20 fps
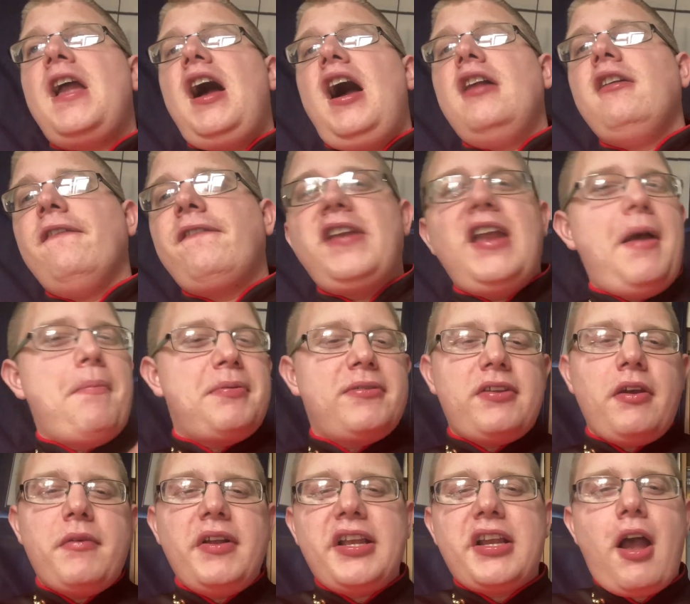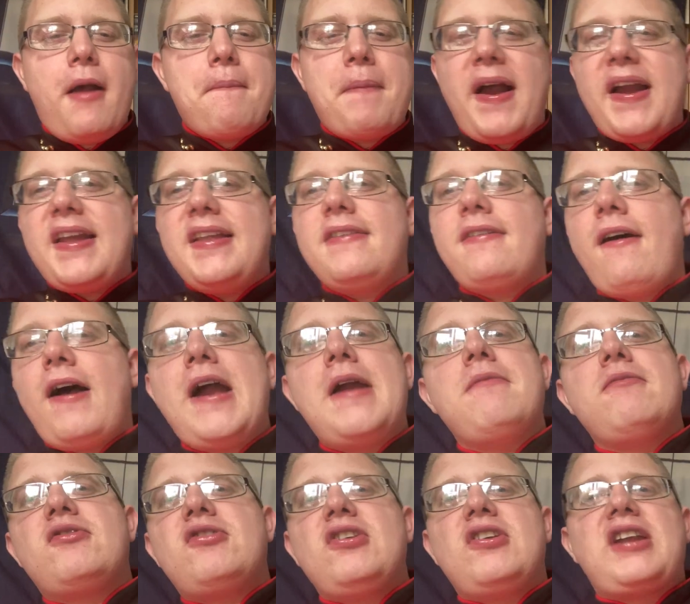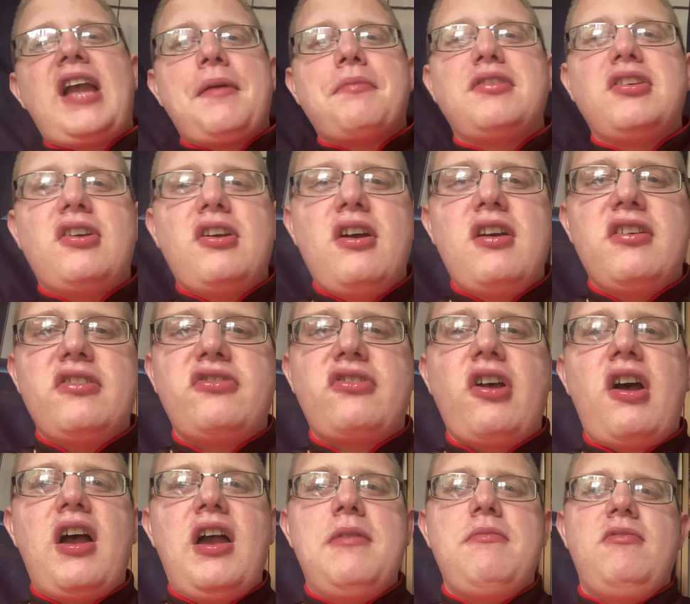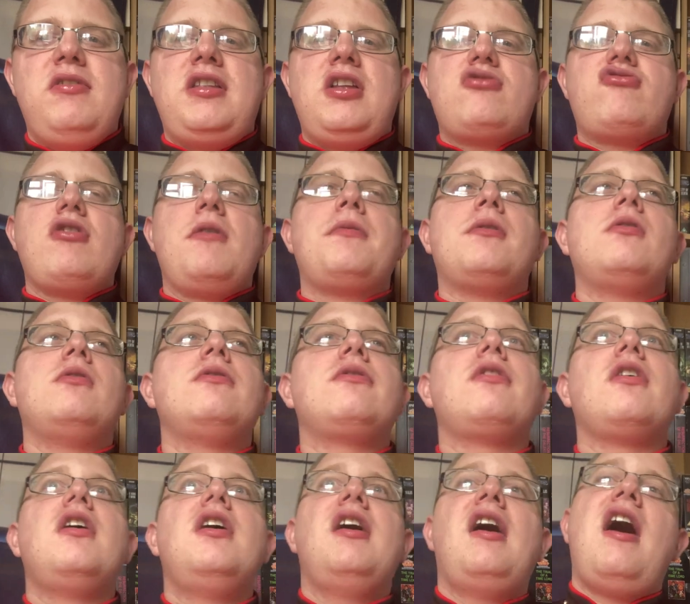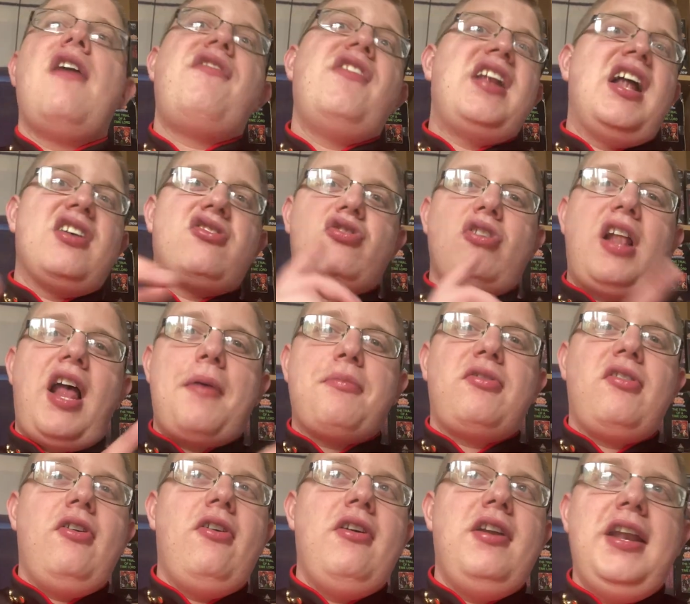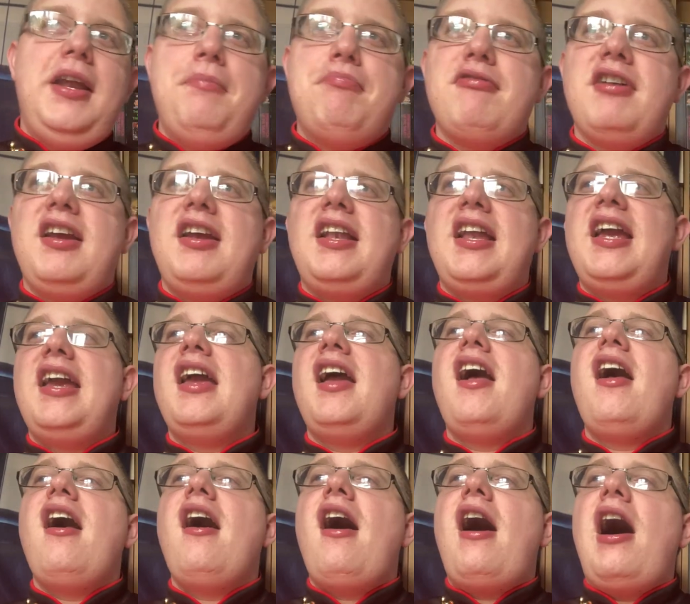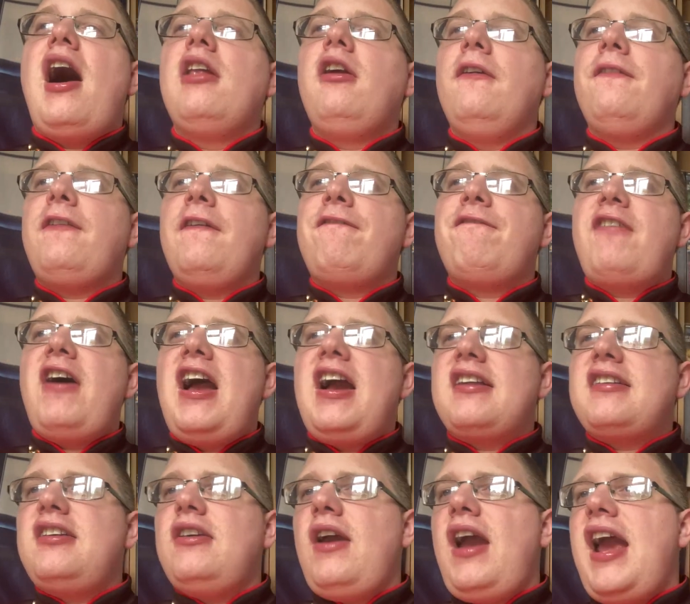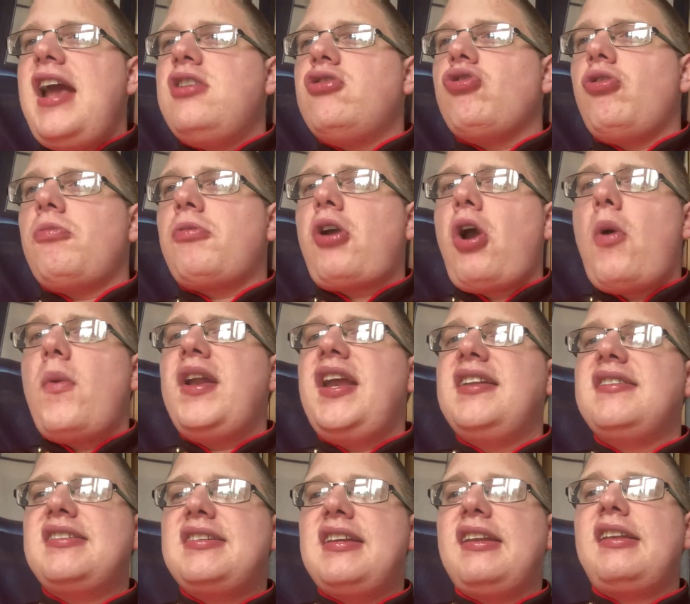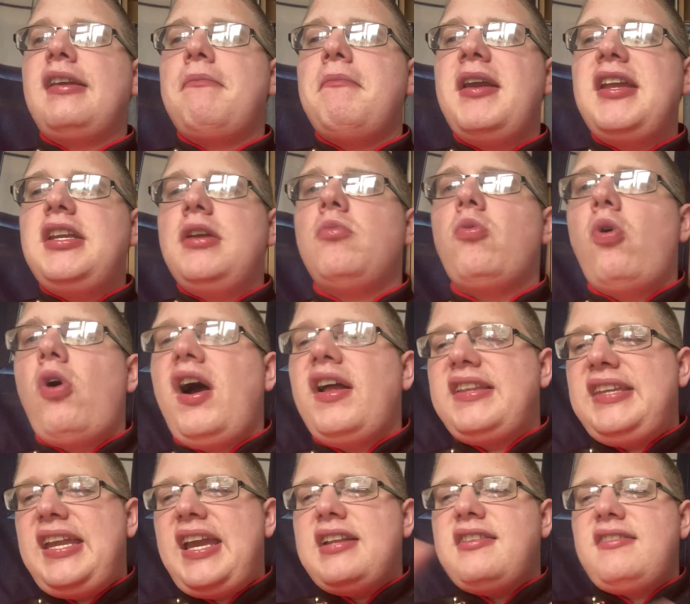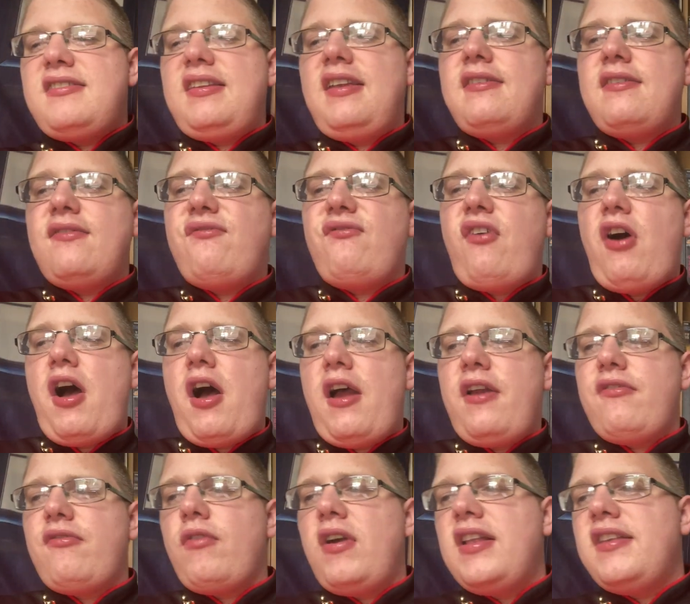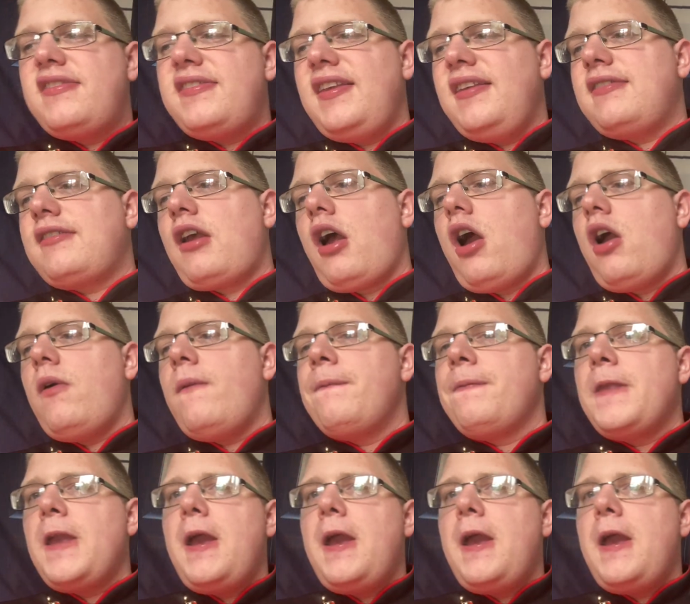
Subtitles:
I love the episode where they go back in time to Captain Kirk's time with the Tribbles. I think that's done absolutely brilliantly. I love the fact you end up going into the Dominion War at the end of season 5 when Sisko